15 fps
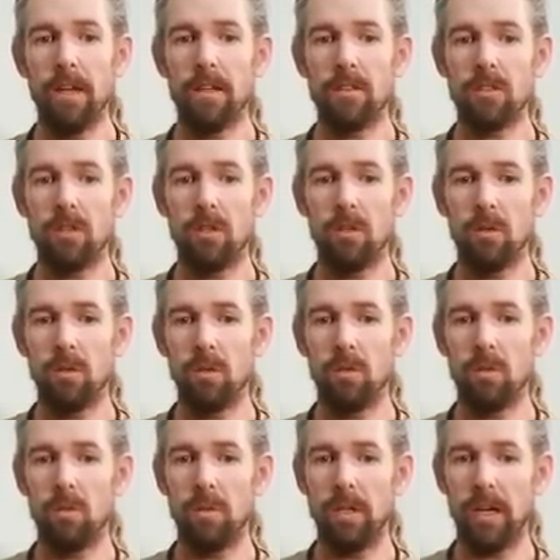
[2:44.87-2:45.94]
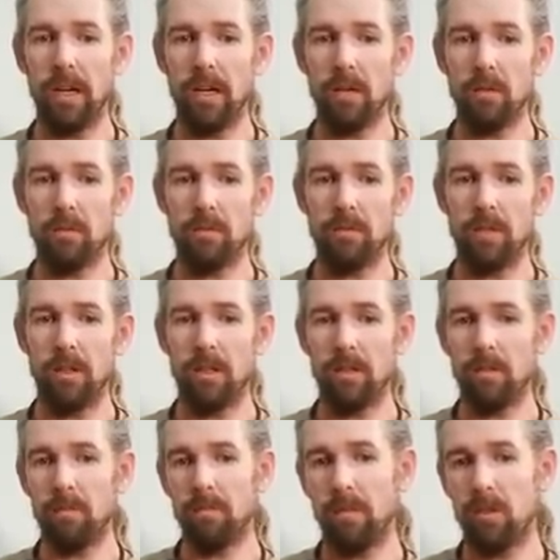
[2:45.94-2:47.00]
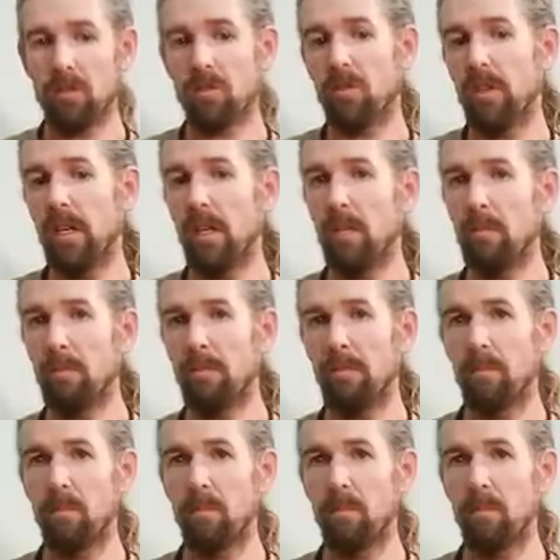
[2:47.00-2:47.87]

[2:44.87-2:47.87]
So we have a stream